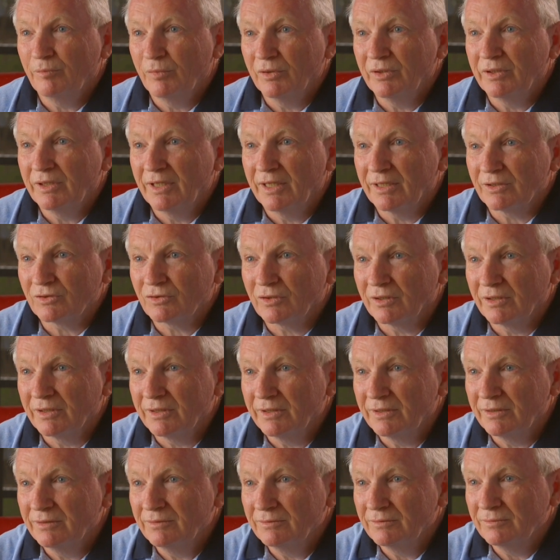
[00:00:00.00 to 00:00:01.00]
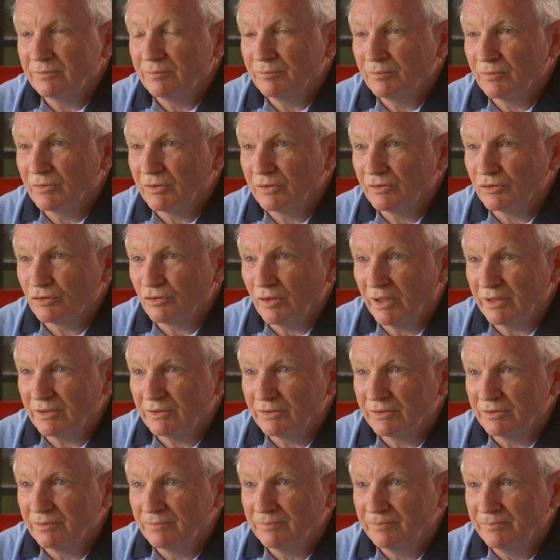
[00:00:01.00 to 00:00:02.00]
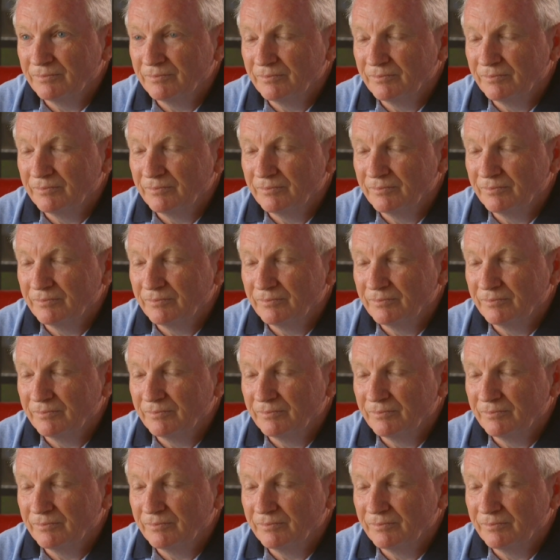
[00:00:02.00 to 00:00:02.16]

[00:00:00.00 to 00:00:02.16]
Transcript: been actually constructed.